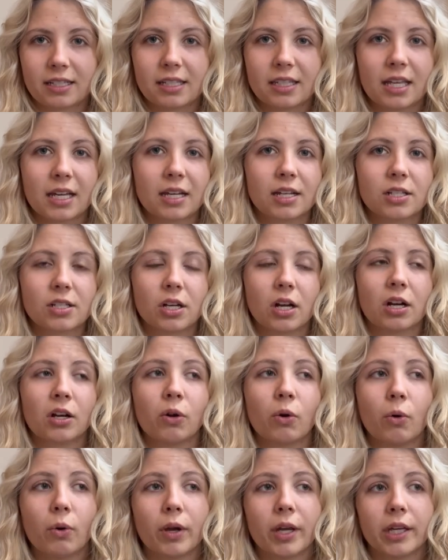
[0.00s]
Things are
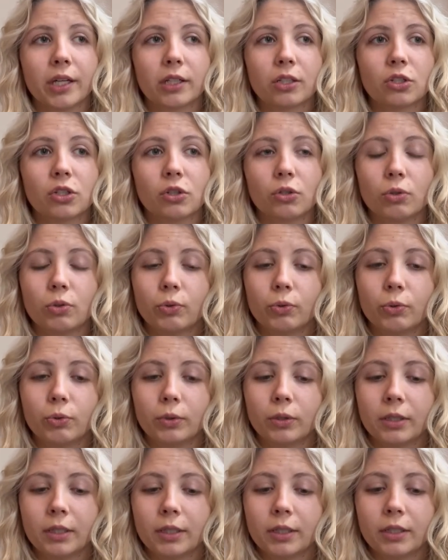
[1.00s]
going
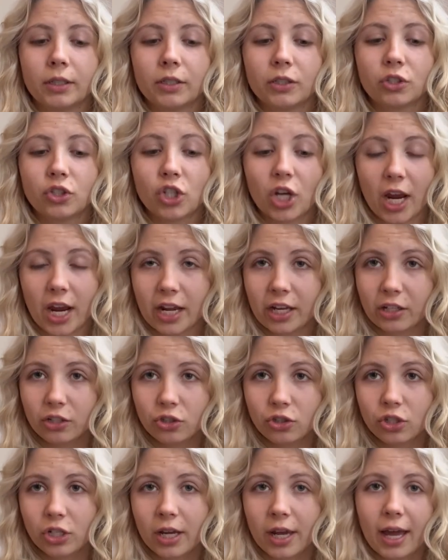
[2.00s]
to
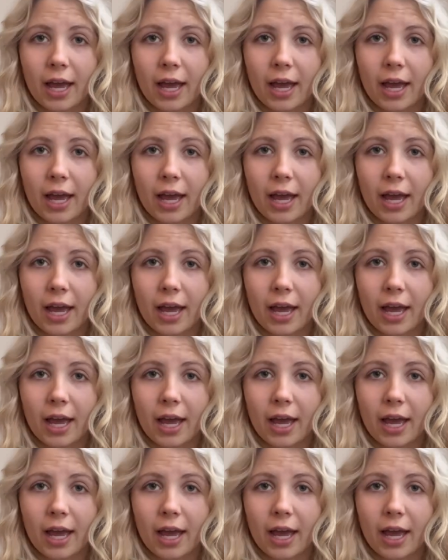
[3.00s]
change.